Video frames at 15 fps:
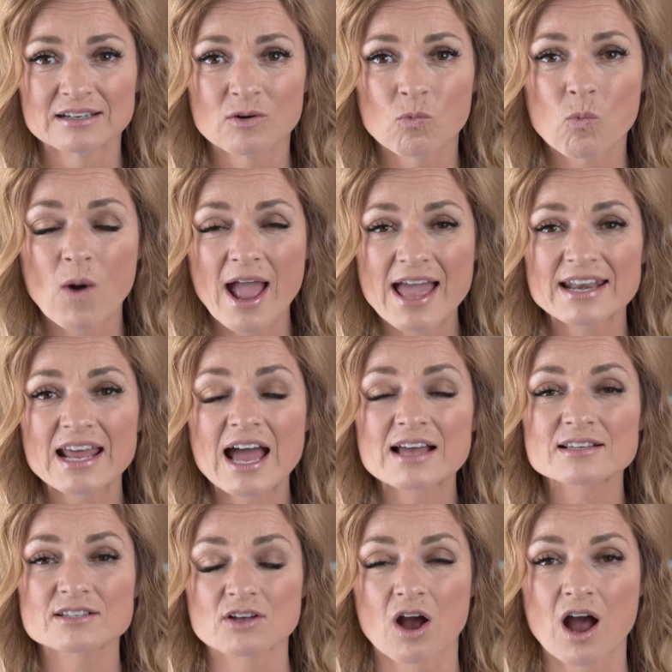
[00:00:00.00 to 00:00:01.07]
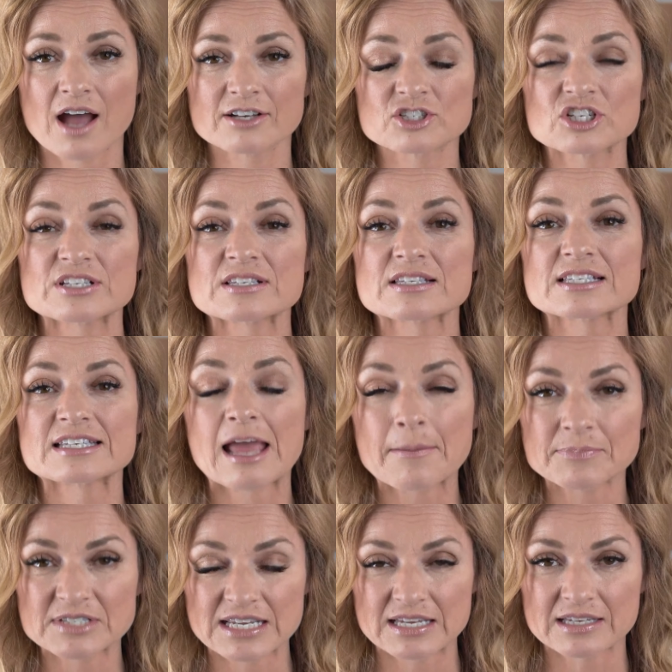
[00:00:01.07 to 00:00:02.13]
when has God just
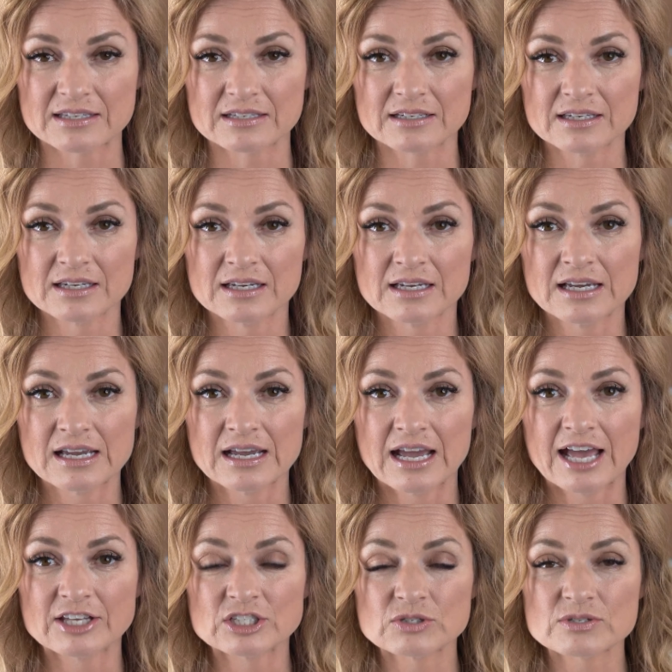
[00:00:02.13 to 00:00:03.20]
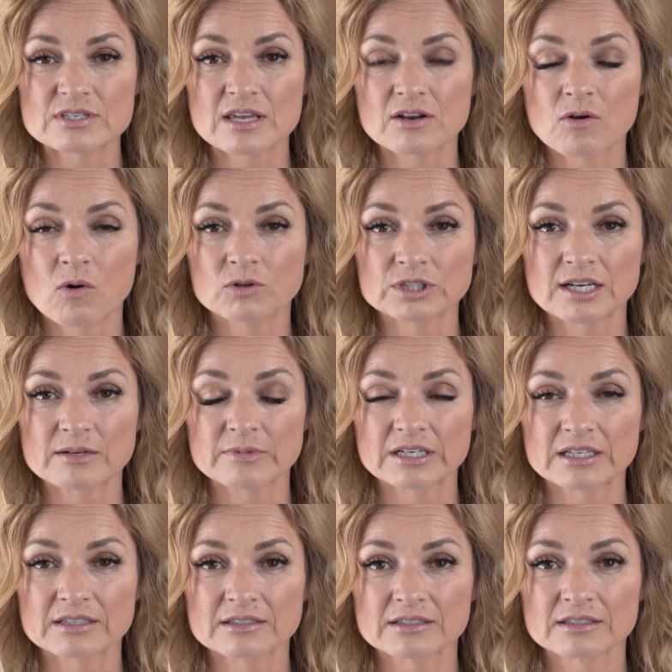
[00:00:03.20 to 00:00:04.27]
stepped in and you said, hold on a
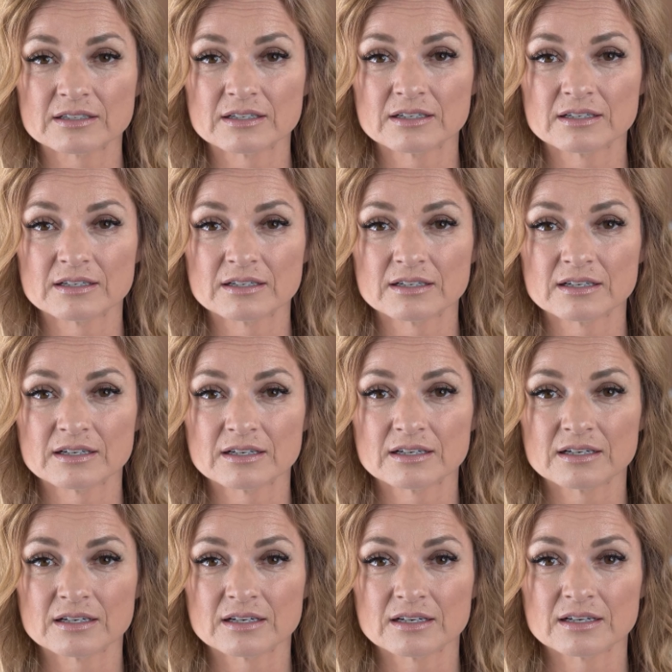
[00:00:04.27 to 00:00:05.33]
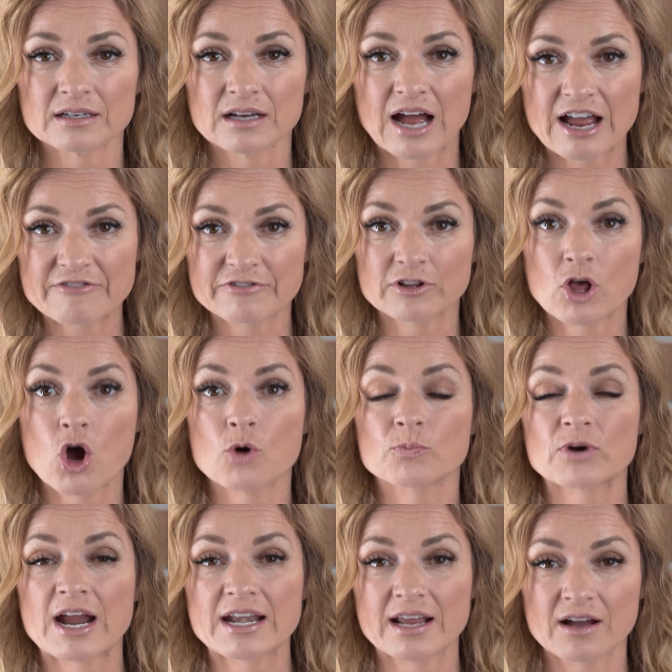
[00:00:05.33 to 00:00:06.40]
minute, I feel hope
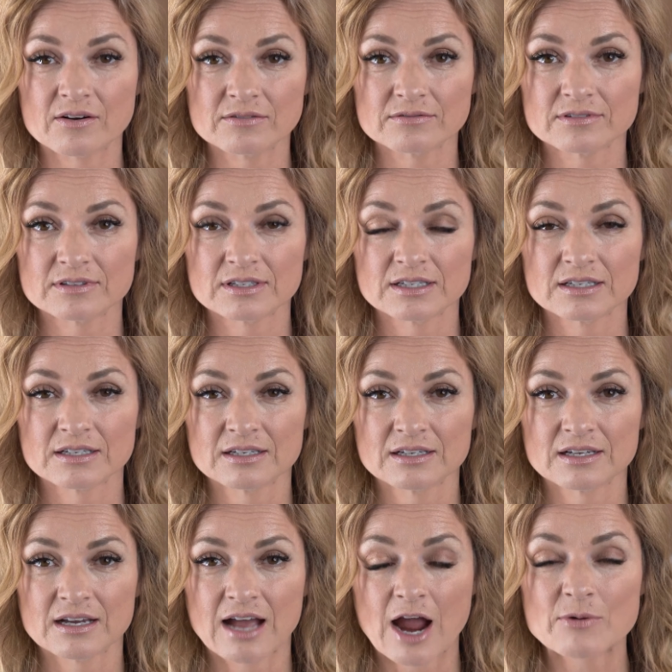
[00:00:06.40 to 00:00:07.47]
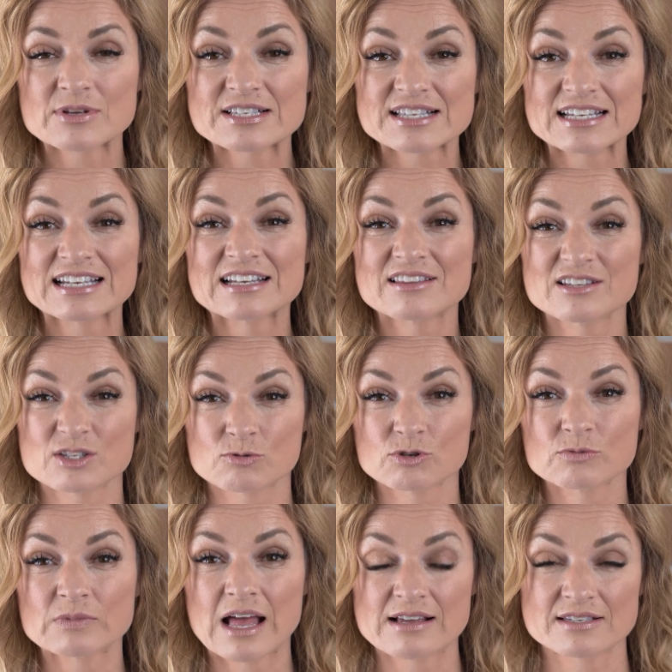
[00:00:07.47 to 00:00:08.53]
right now. I was sitting in this
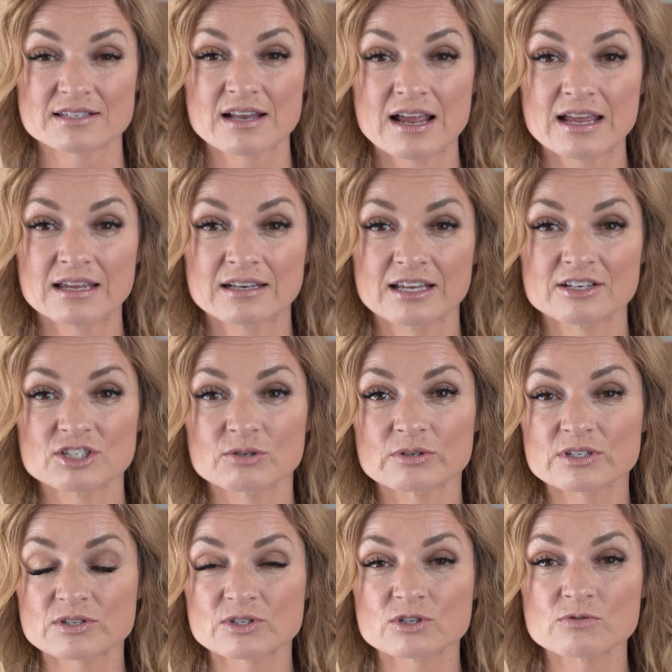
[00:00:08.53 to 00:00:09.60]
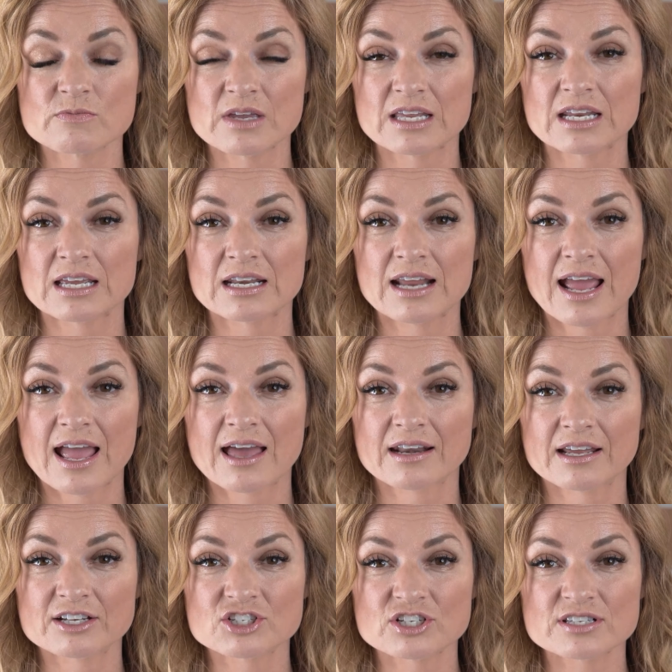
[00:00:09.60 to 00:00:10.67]
room last night and doing a Zoom meeting,
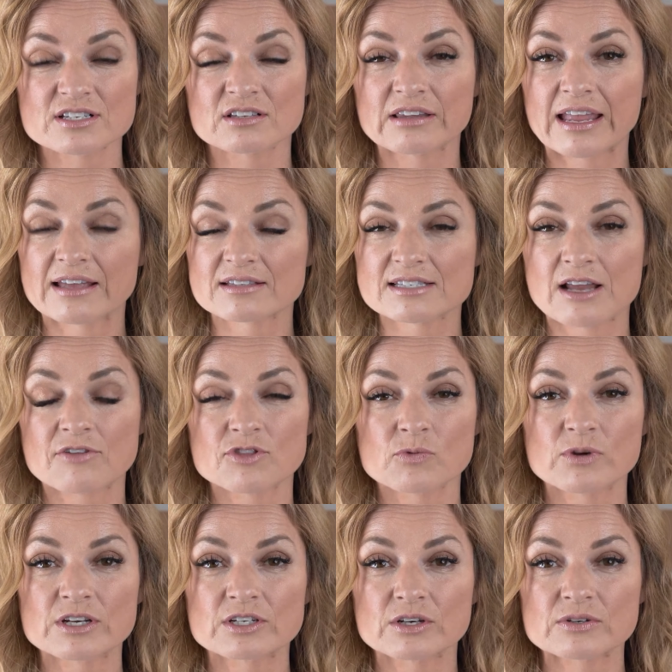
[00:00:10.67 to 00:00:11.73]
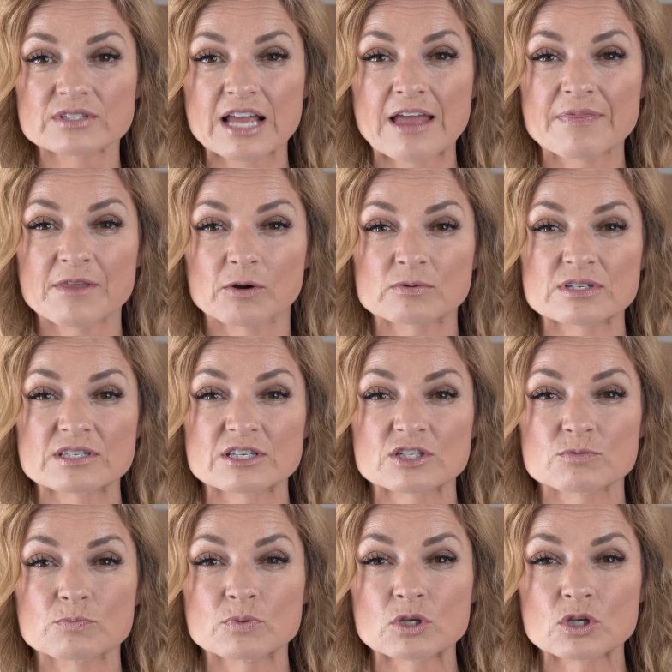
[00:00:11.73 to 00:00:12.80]
and I just glanced out the windows, and there was
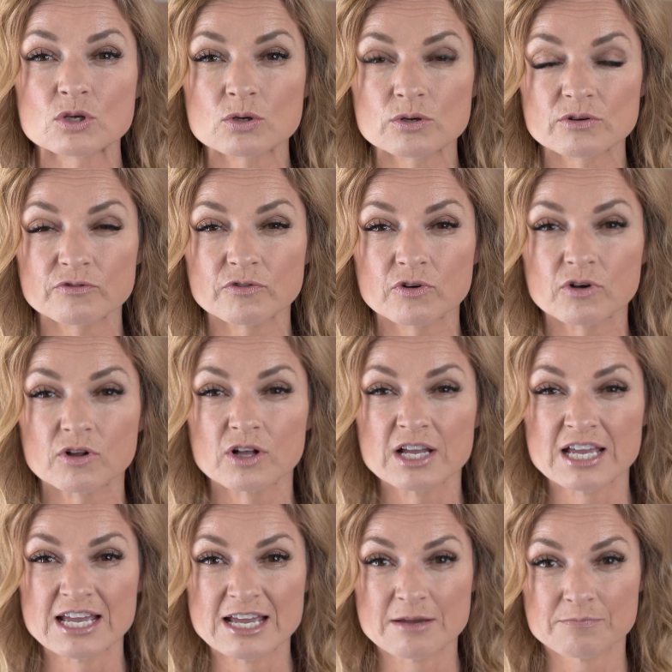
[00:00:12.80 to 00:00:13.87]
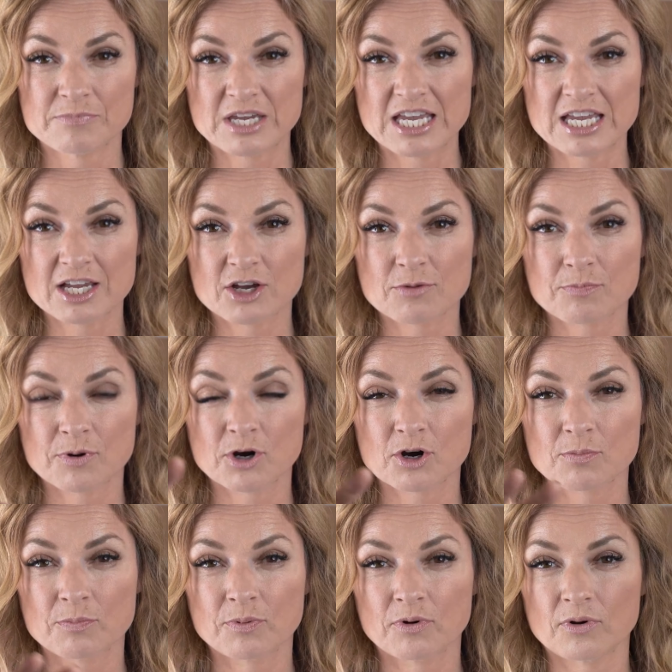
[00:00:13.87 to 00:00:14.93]
this beautiful pink
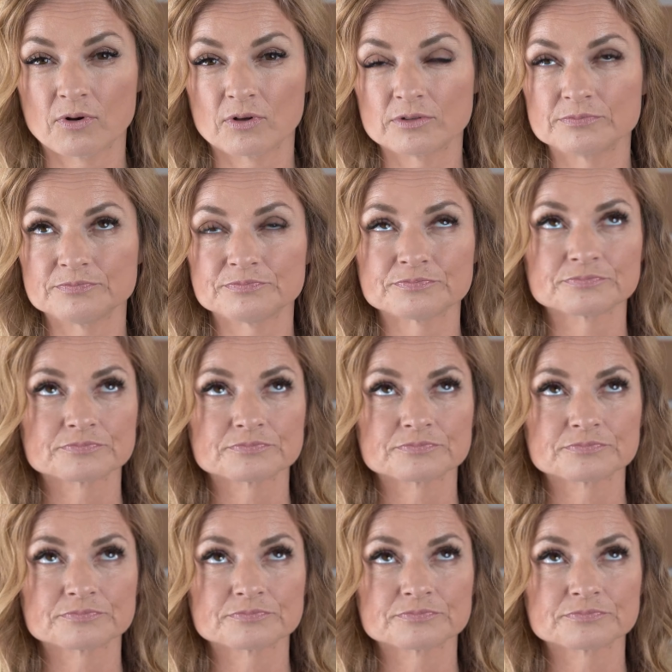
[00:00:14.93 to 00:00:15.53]
purple